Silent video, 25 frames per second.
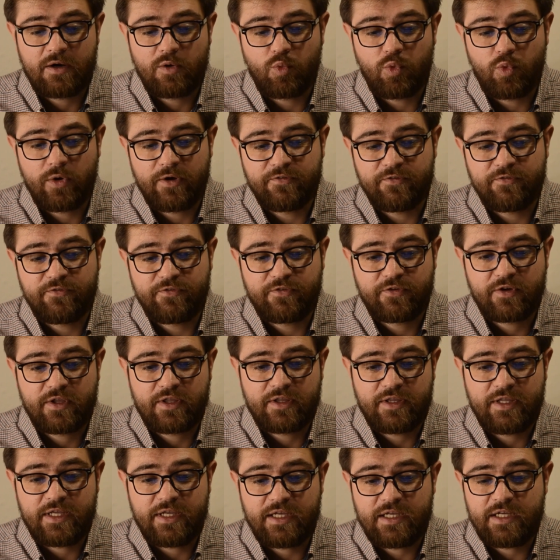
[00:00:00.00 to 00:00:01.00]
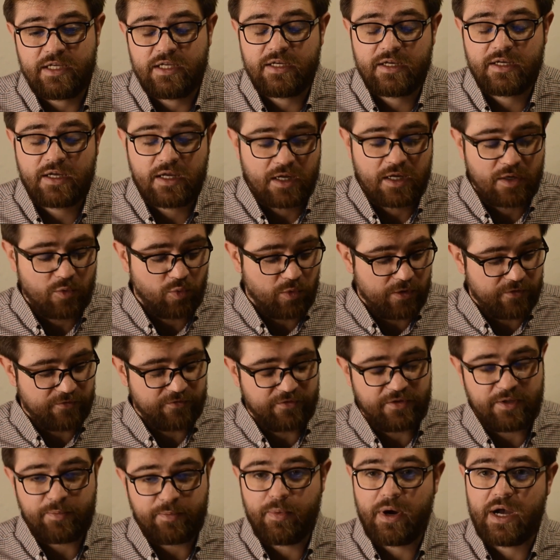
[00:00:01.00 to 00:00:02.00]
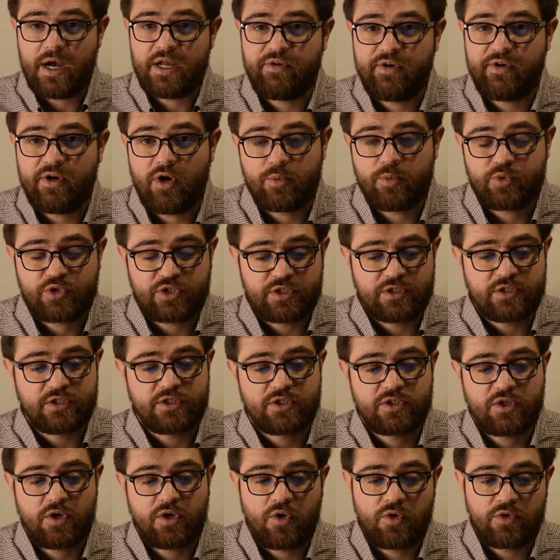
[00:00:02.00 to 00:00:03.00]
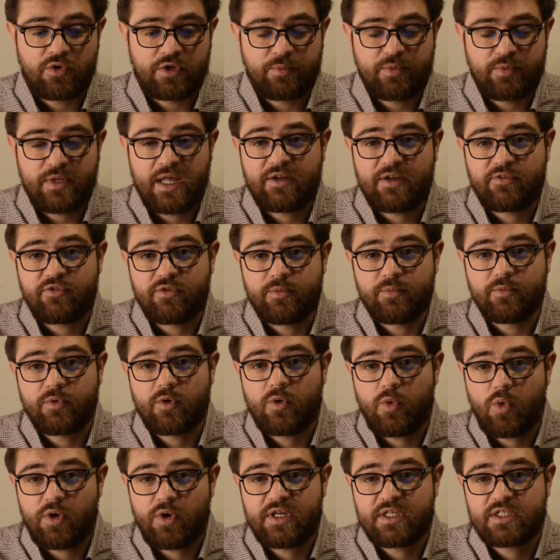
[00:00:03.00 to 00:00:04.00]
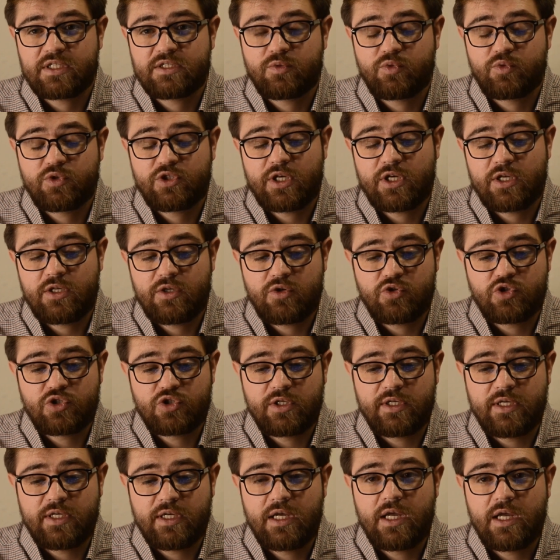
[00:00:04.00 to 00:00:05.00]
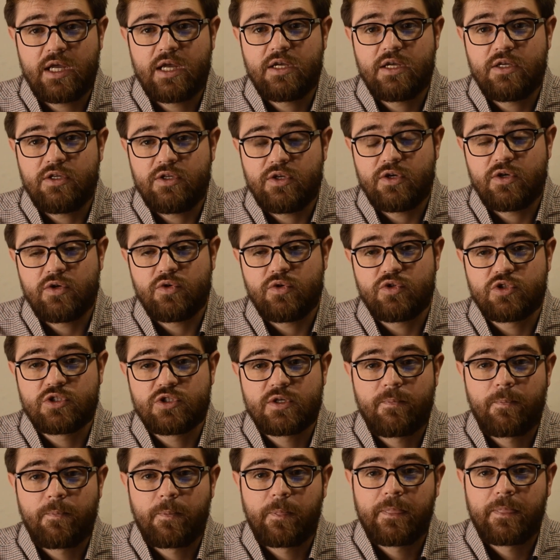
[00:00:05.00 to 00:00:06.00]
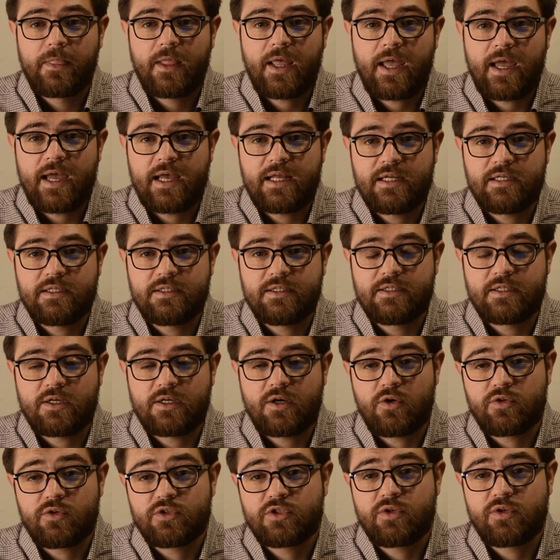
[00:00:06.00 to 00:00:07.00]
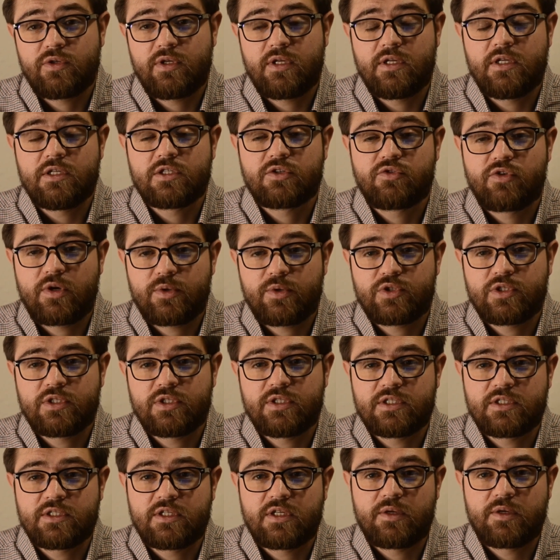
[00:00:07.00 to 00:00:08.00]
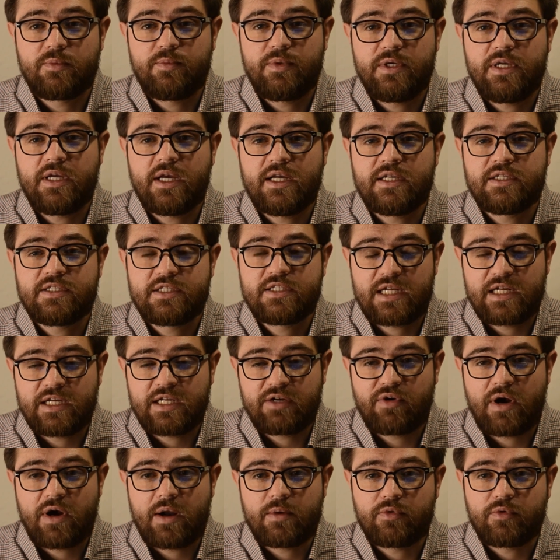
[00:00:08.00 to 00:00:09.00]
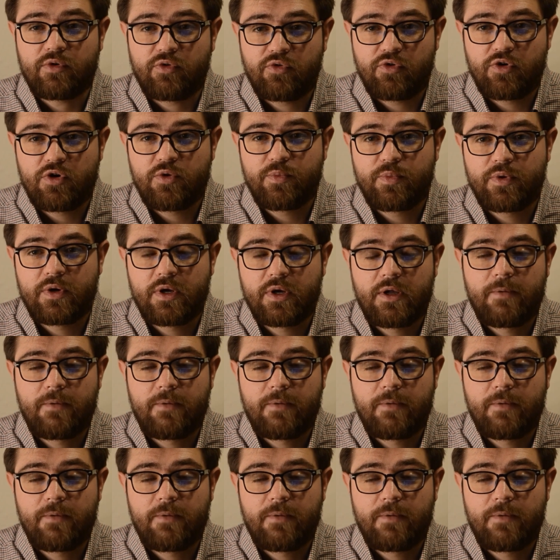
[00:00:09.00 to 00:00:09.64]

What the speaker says: with the binary options on the platform Quotex, which I usually use. And also in the description there's gonna be a Telegram group